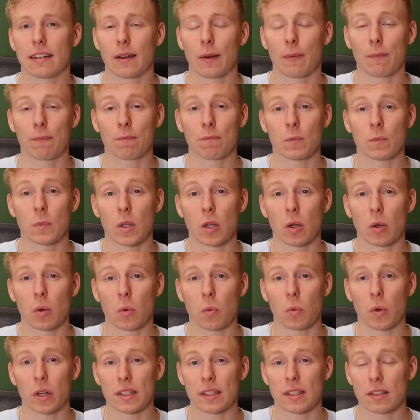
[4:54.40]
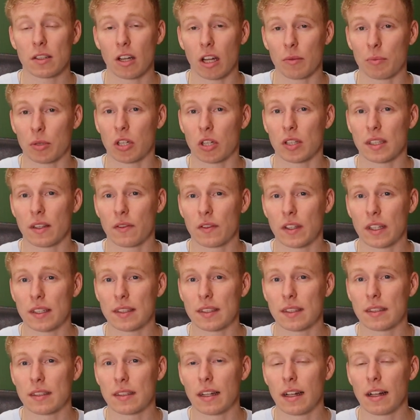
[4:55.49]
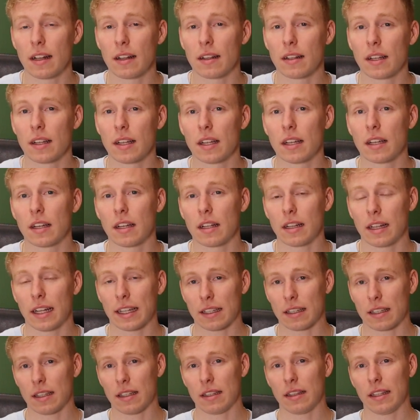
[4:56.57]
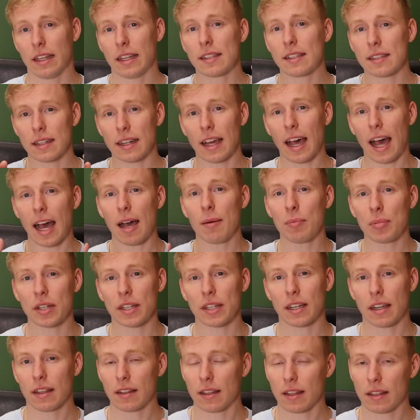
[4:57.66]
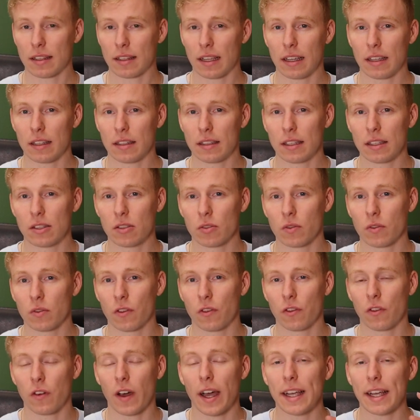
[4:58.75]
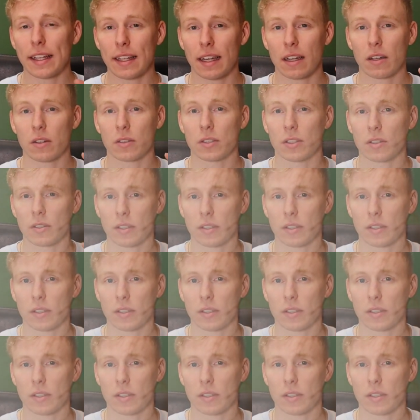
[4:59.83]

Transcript: um, what is not because if they still like an incident happening and they need to find out